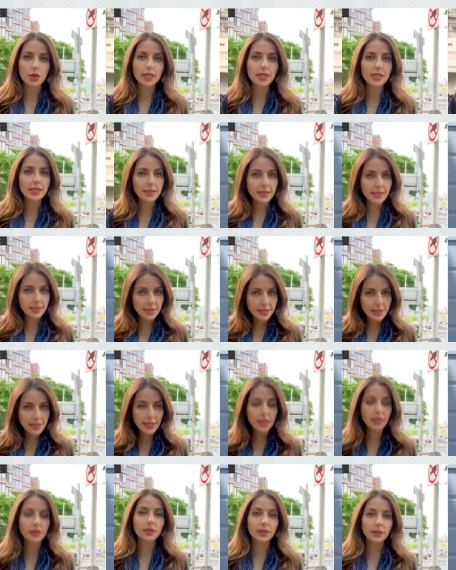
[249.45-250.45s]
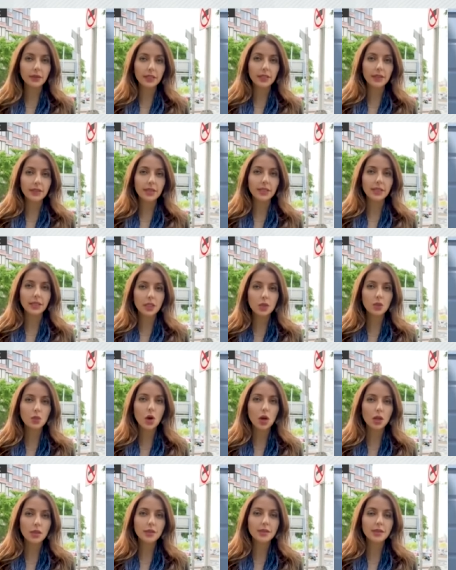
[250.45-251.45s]
he's signaling that he
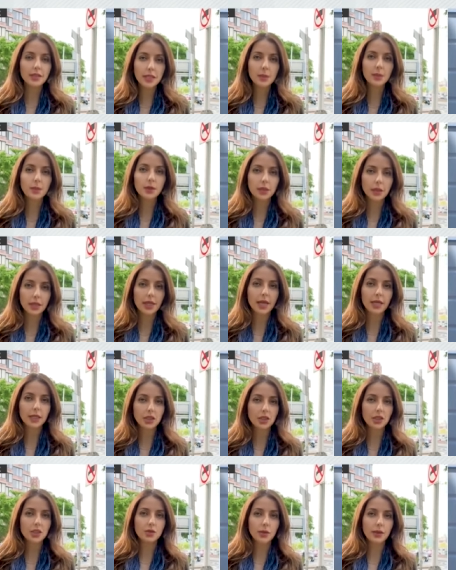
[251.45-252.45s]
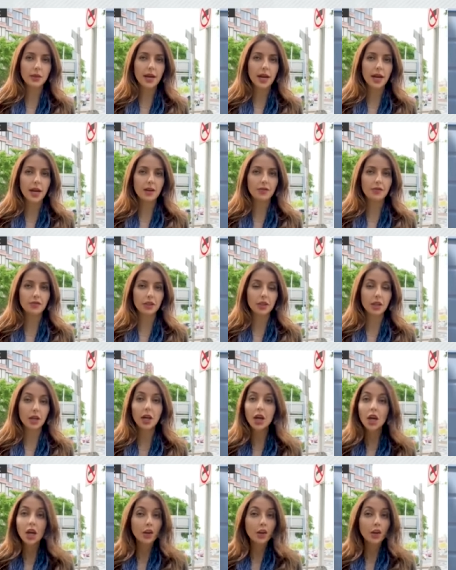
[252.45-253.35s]
wants deeper connections with Africa.